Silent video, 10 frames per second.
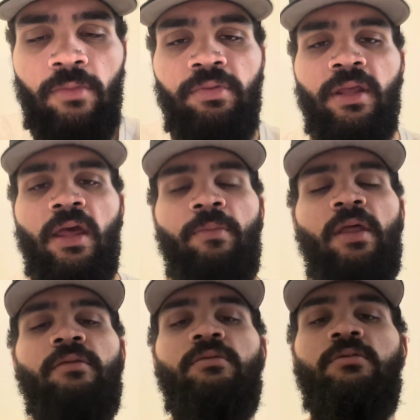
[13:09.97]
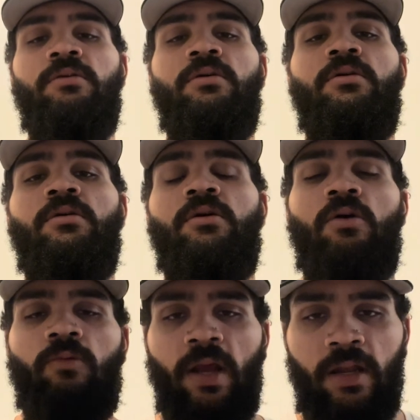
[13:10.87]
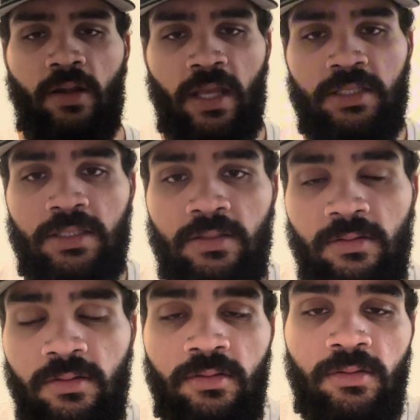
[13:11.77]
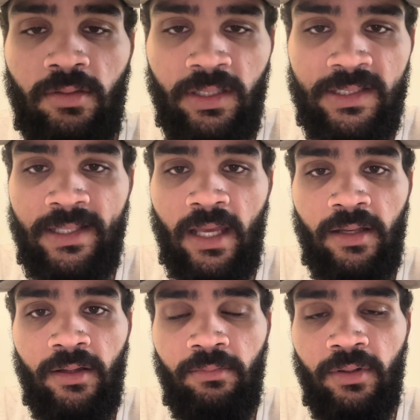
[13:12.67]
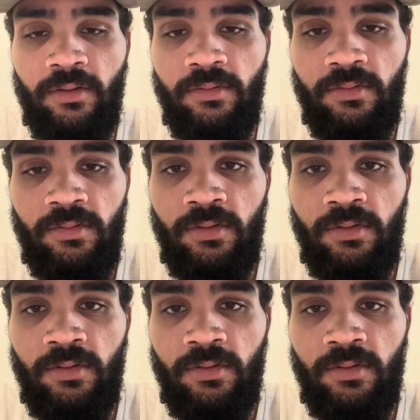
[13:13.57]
But yeah, man, Raider Nation, let's stand up, bro.